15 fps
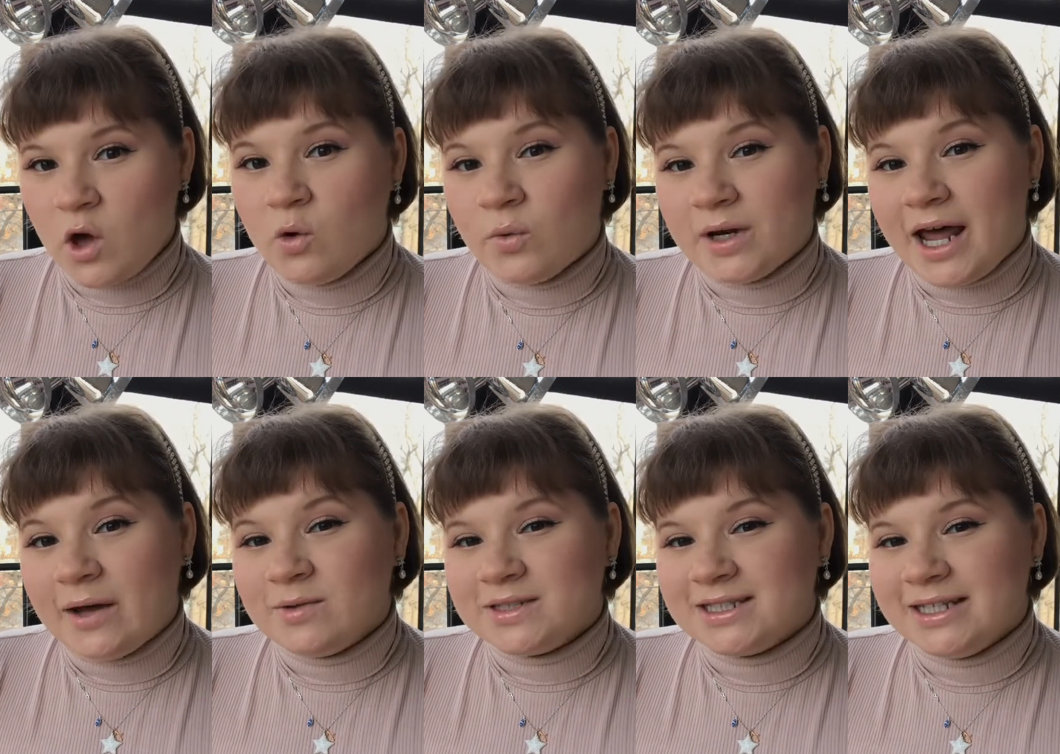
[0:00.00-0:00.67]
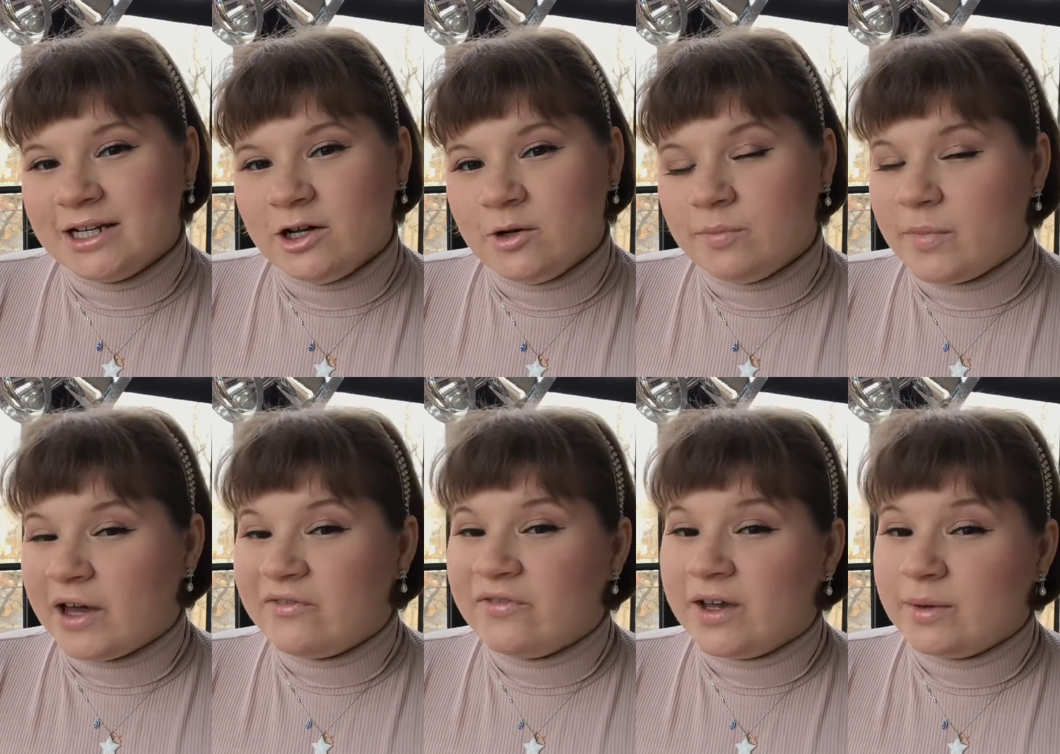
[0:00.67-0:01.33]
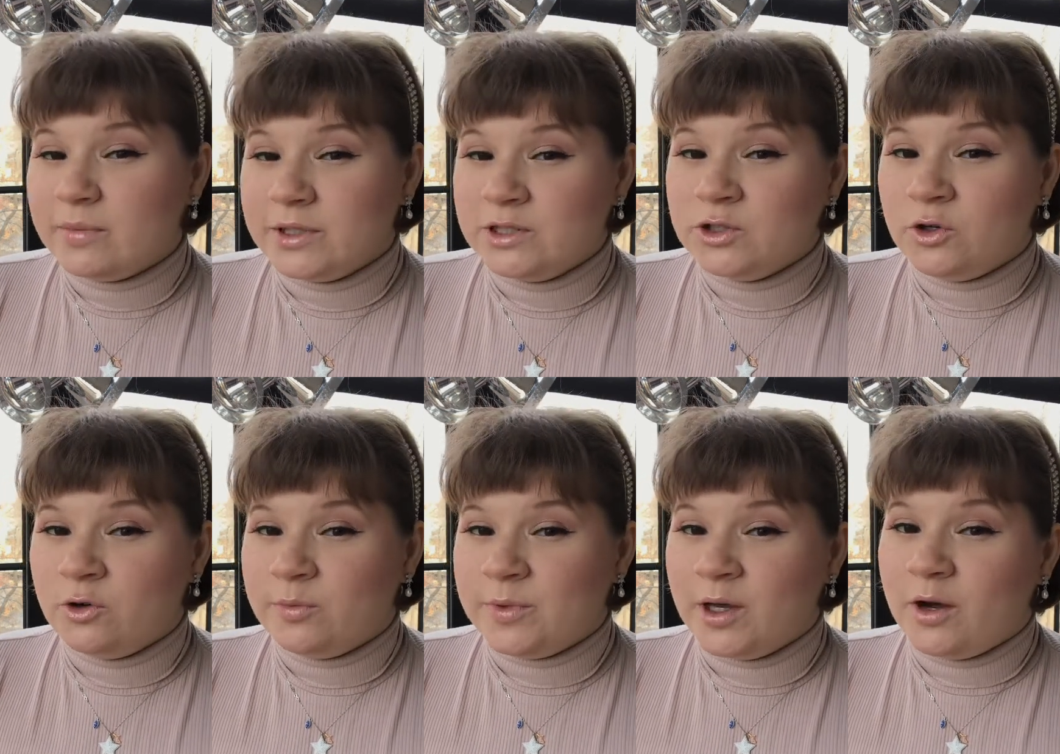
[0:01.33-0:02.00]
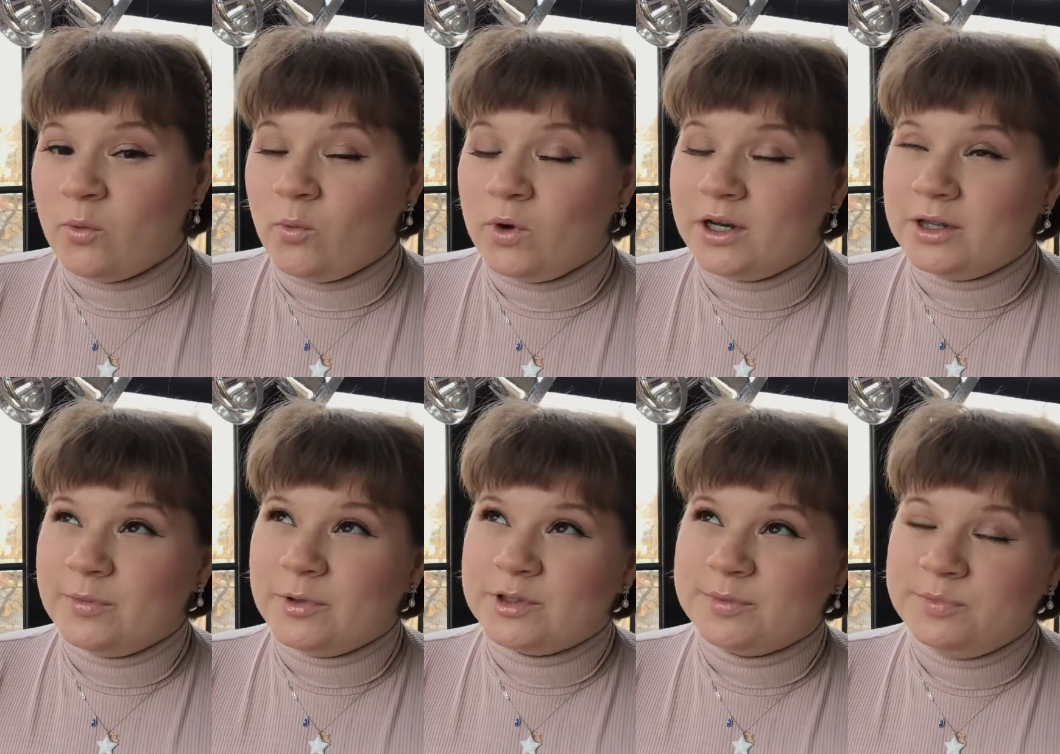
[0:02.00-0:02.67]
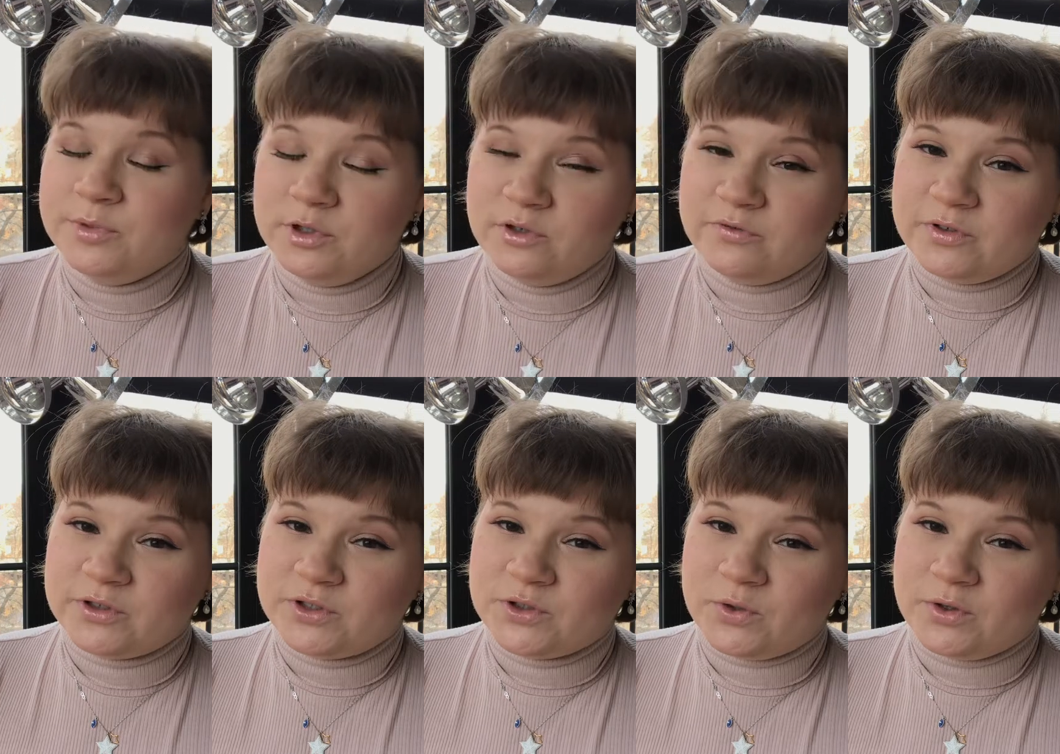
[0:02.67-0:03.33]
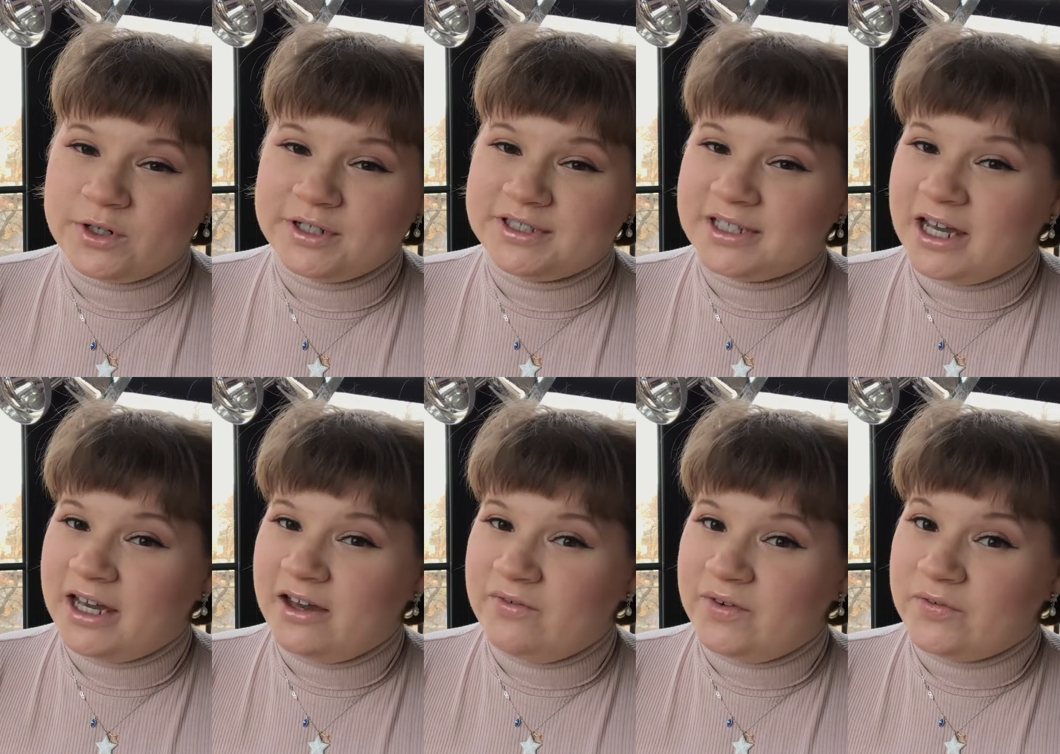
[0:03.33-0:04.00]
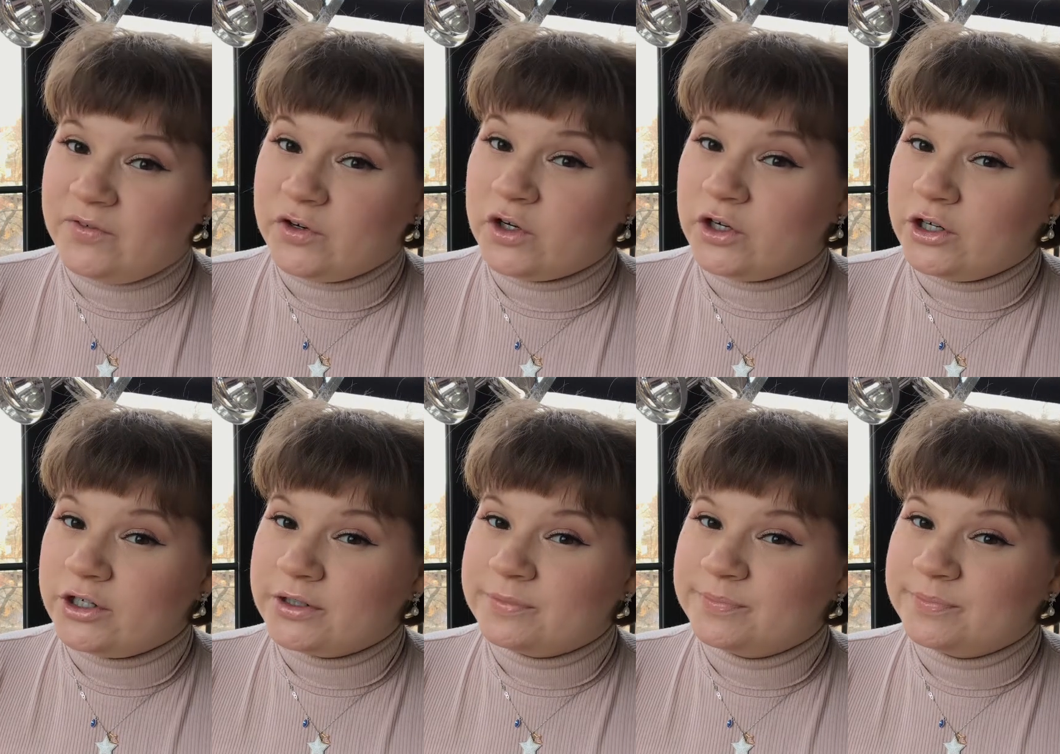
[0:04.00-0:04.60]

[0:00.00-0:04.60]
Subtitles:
When I was little, my family told me one of the most beautiful stories I have ever heard.